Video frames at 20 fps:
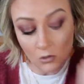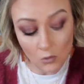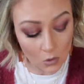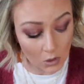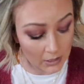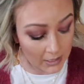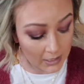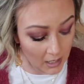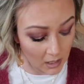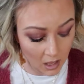
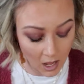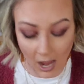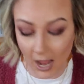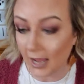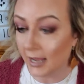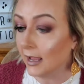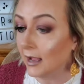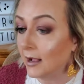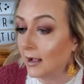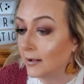Cornell,
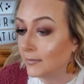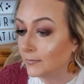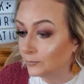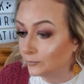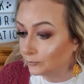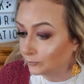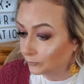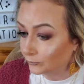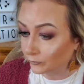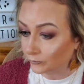I
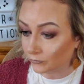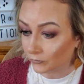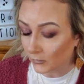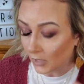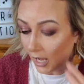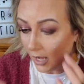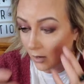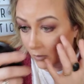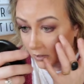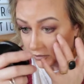um
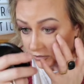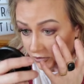I went